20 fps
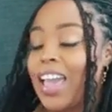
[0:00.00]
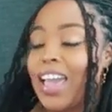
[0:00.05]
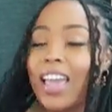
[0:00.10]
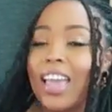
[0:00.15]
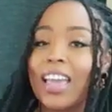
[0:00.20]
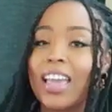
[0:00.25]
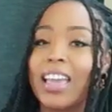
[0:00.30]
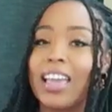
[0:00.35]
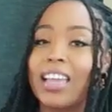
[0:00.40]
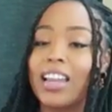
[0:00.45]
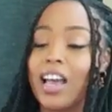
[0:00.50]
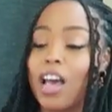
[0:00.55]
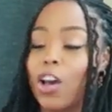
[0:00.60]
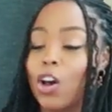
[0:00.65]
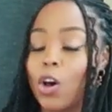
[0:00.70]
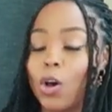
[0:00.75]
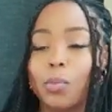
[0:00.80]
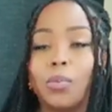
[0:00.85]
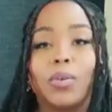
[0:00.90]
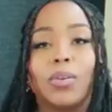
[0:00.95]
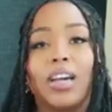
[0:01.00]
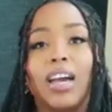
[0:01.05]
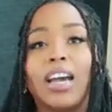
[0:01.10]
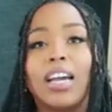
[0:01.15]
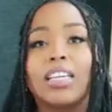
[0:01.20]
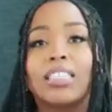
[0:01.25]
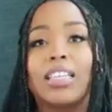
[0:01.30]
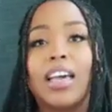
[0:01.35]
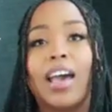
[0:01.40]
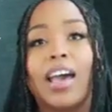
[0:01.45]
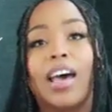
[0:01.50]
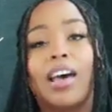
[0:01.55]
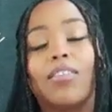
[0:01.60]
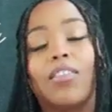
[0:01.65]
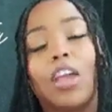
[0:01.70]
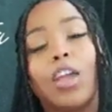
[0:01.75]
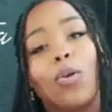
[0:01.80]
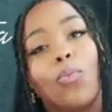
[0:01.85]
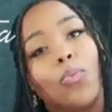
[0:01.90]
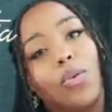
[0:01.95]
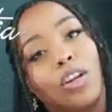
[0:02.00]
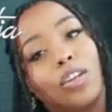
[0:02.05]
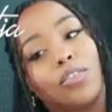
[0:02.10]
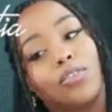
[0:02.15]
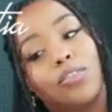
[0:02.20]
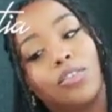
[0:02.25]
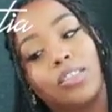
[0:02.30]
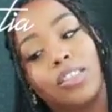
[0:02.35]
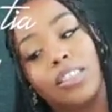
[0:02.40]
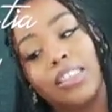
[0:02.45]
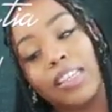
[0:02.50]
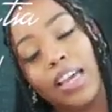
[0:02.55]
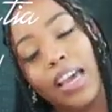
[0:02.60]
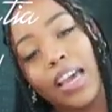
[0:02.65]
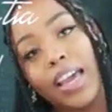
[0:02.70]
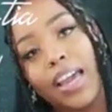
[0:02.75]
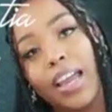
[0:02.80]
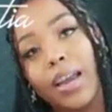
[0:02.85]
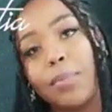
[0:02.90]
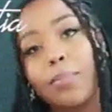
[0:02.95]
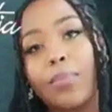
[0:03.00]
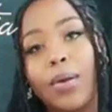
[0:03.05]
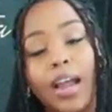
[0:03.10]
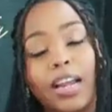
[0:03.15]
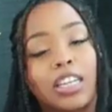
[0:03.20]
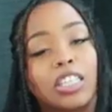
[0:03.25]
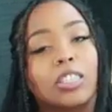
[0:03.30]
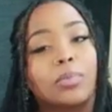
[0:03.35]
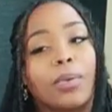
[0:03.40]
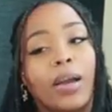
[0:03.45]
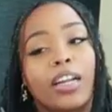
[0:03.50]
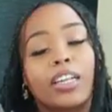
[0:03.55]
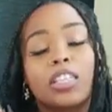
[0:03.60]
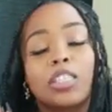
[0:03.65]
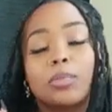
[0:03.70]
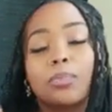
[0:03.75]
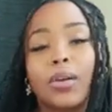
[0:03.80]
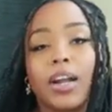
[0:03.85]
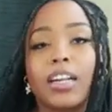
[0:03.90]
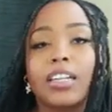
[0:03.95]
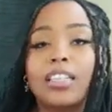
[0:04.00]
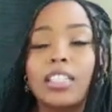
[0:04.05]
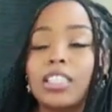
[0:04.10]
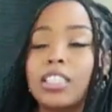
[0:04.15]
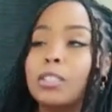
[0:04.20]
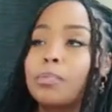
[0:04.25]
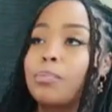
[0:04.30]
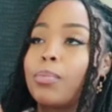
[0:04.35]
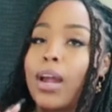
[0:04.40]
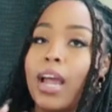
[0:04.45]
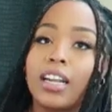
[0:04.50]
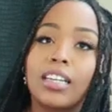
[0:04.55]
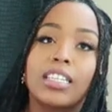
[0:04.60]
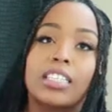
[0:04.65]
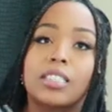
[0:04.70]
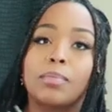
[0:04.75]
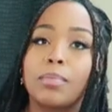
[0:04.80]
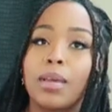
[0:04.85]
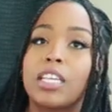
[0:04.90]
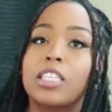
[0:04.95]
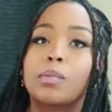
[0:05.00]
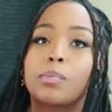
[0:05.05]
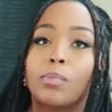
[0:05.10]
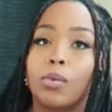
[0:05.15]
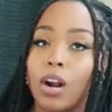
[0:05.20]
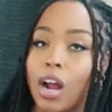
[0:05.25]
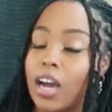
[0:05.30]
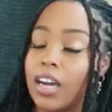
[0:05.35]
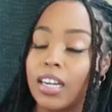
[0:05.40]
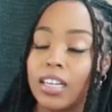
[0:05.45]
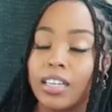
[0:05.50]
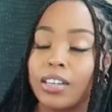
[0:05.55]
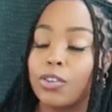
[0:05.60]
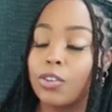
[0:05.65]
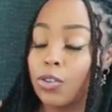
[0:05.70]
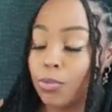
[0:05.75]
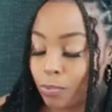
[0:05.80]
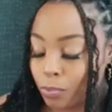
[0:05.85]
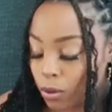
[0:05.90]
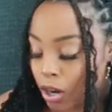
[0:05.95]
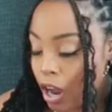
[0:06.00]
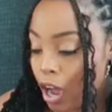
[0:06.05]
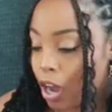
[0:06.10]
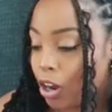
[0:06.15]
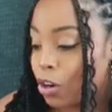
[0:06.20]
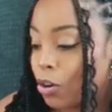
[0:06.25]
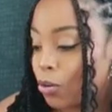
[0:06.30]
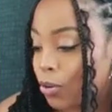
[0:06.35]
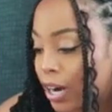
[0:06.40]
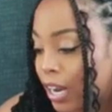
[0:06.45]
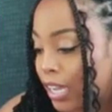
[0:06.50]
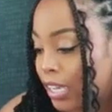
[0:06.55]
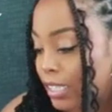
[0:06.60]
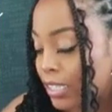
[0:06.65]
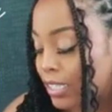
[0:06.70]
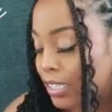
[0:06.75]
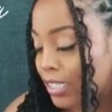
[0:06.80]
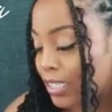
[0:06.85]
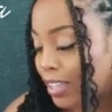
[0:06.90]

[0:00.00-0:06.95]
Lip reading: And I hope you guys have a wonderful day. Practice, practice, practice. Practice makes progress.